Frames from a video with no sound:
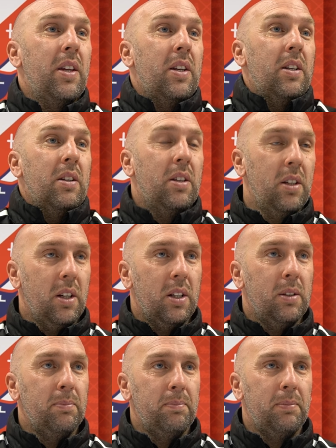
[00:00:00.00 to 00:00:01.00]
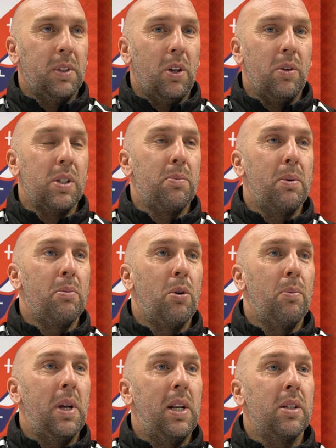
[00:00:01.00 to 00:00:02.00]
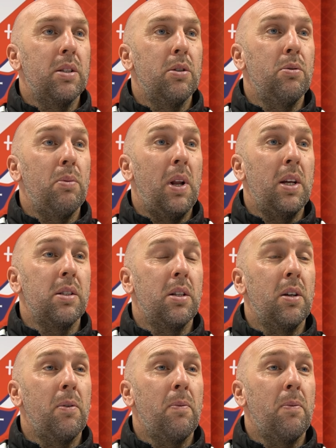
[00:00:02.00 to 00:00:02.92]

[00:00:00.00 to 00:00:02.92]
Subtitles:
then you know, it's a bit more appealing to players.